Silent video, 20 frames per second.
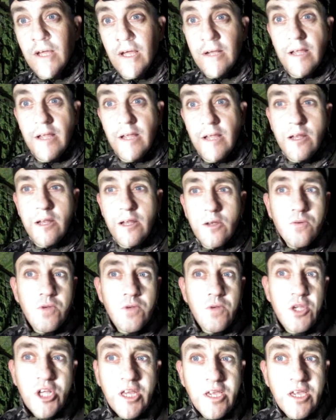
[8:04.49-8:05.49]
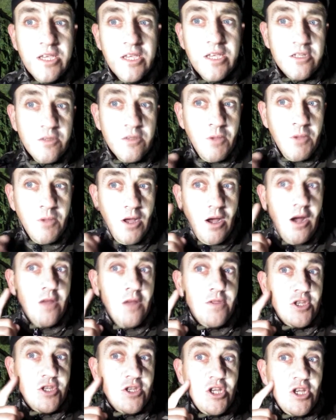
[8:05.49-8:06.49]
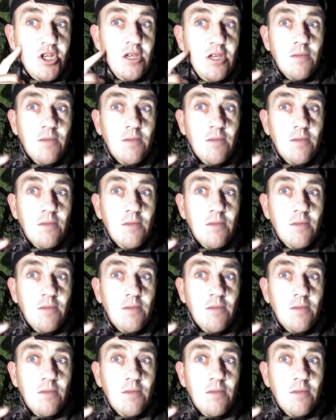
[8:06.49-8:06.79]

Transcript: Lady Larisha kissed him on the cheek.